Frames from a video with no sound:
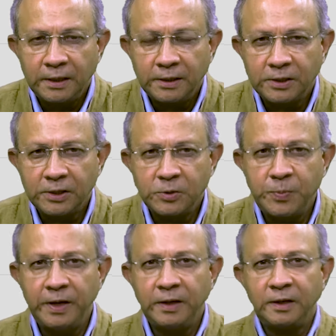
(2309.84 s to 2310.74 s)
This has
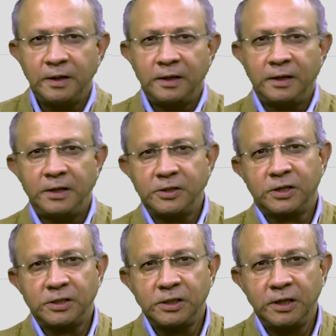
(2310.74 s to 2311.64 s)
been a
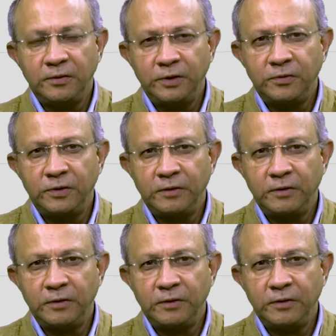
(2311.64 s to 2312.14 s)
discussion in which